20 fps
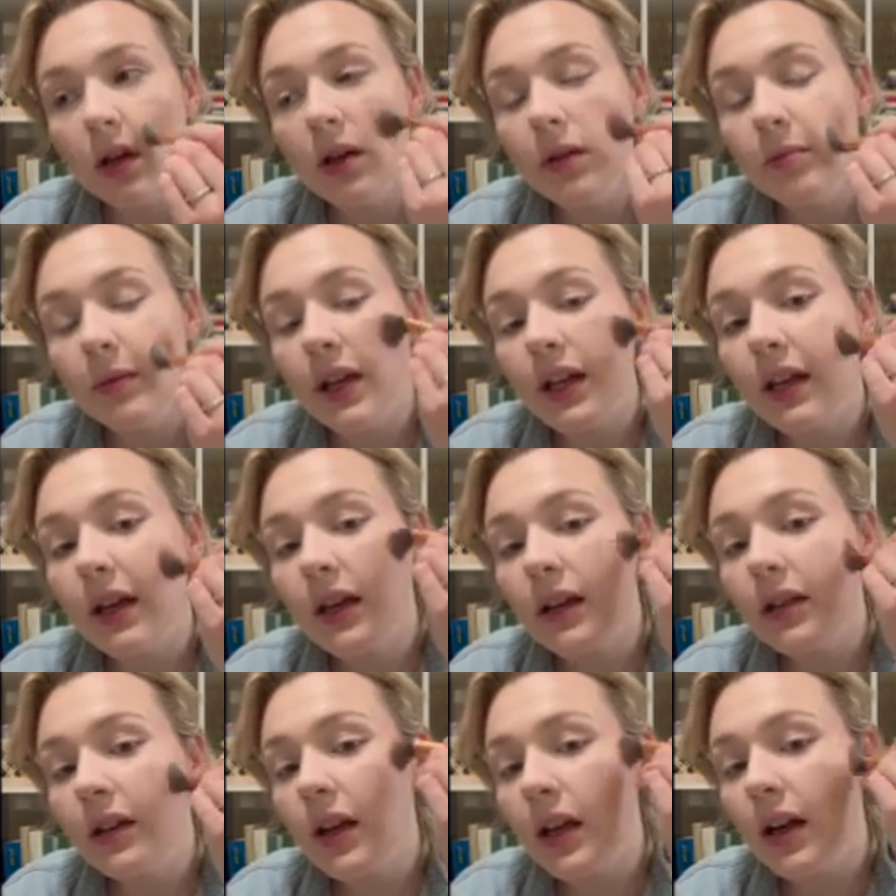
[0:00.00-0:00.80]

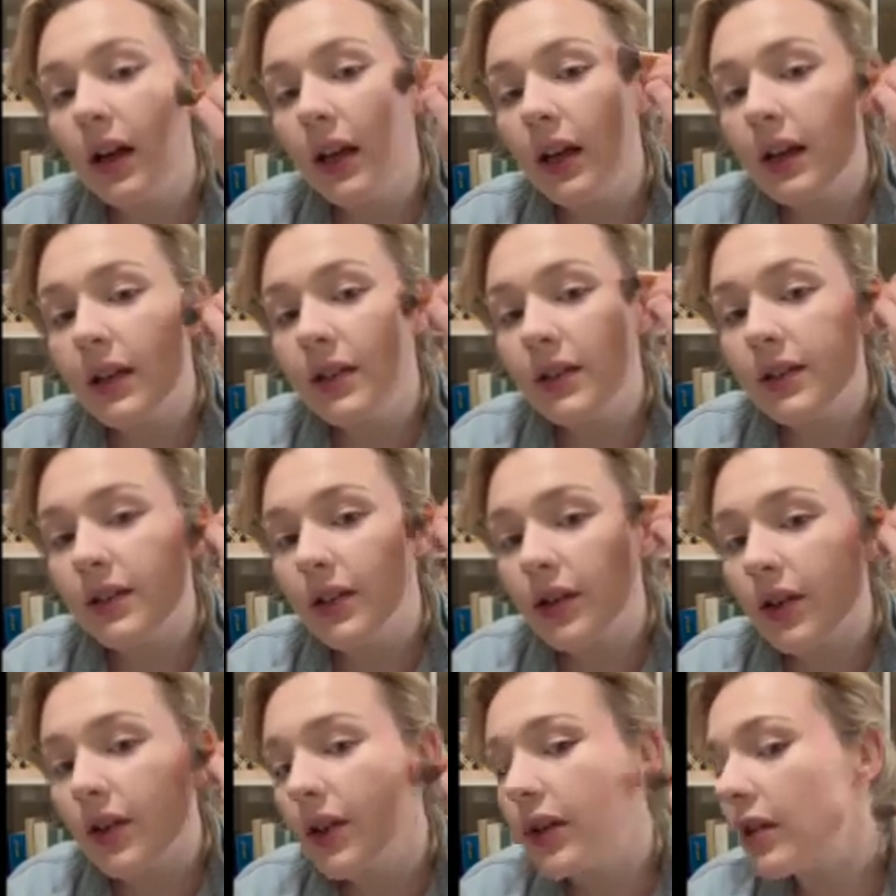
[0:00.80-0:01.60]
Making nice
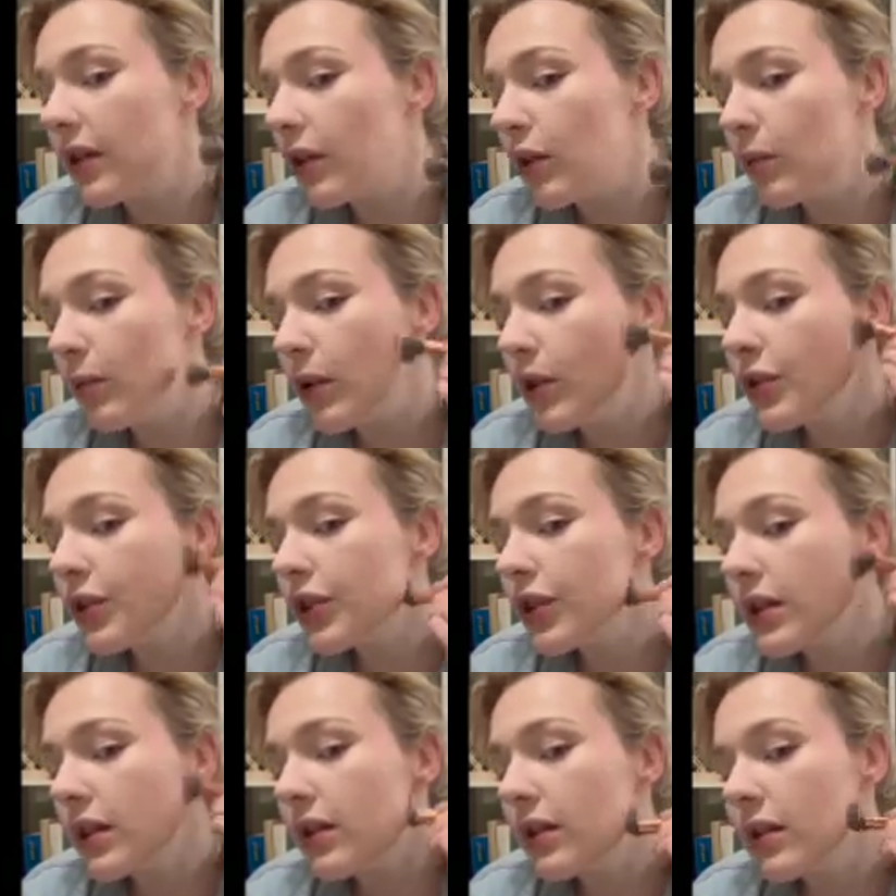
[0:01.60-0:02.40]
circular
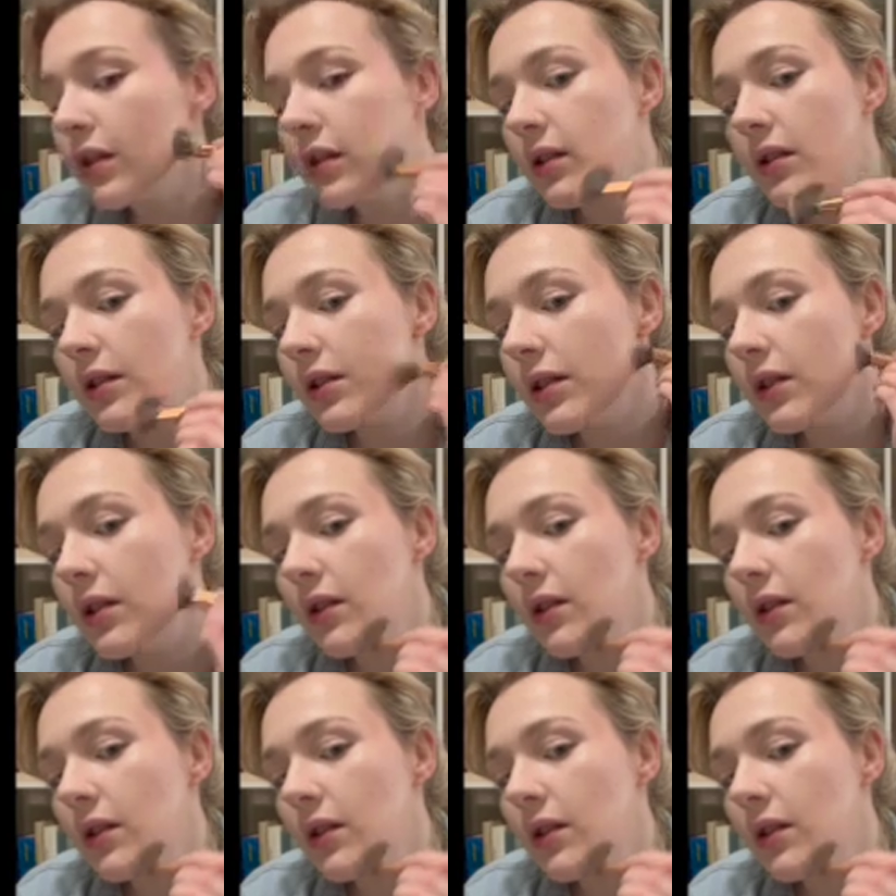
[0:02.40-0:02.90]
motions.